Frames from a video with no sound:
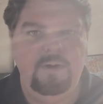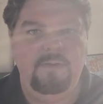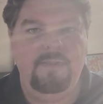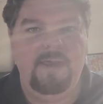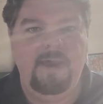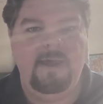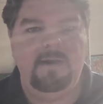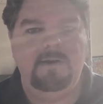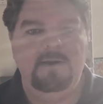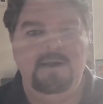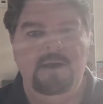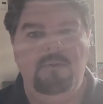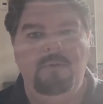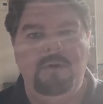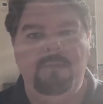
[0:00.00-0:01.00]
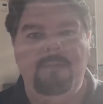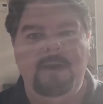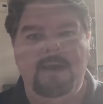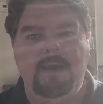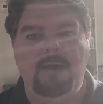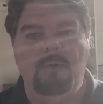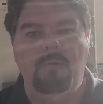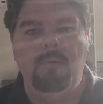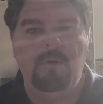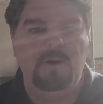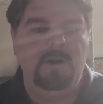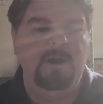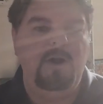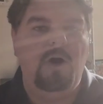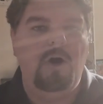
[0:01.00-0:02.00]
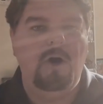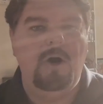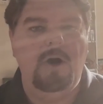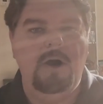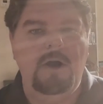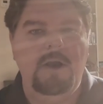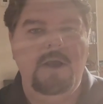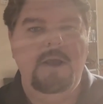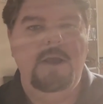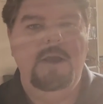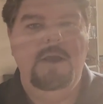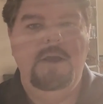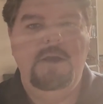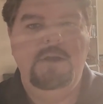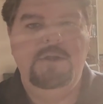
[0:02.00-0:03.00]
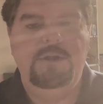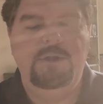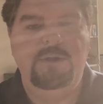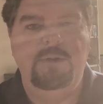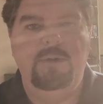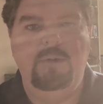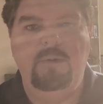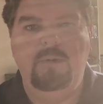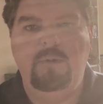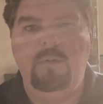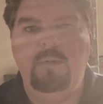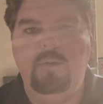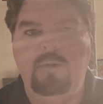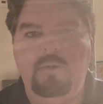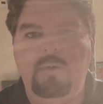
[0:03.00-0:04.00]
it that it would be really hard to